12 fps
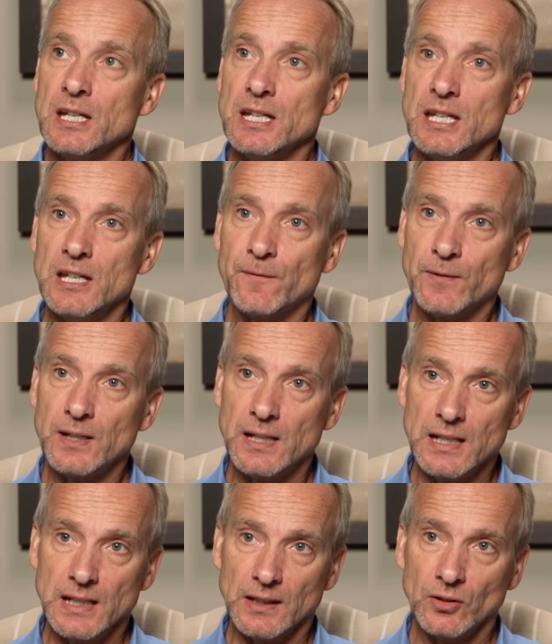If it
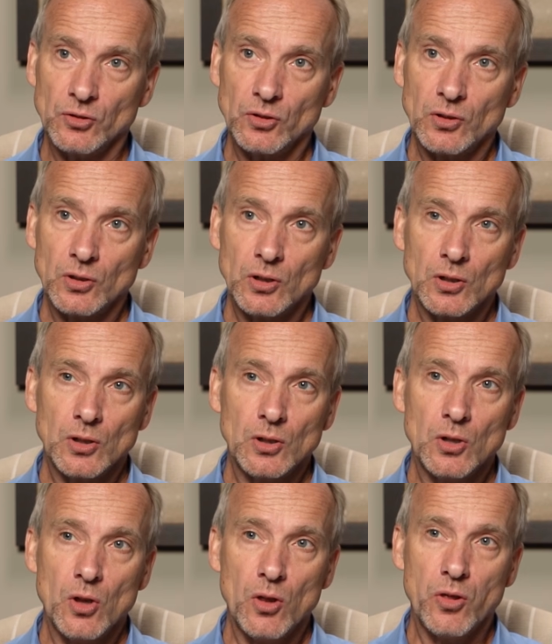is
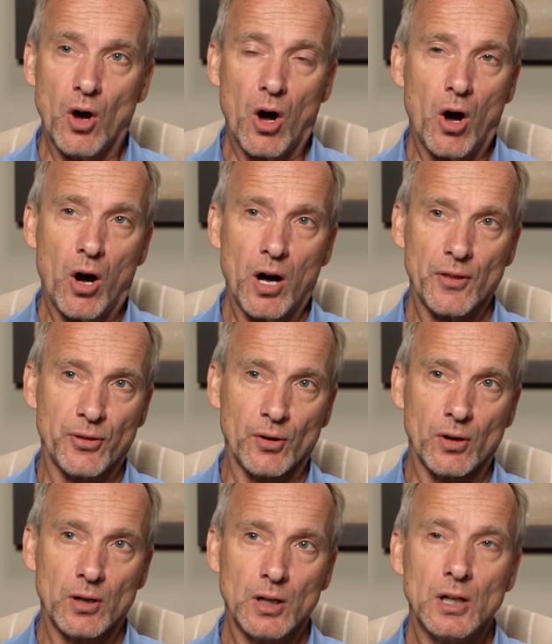the author's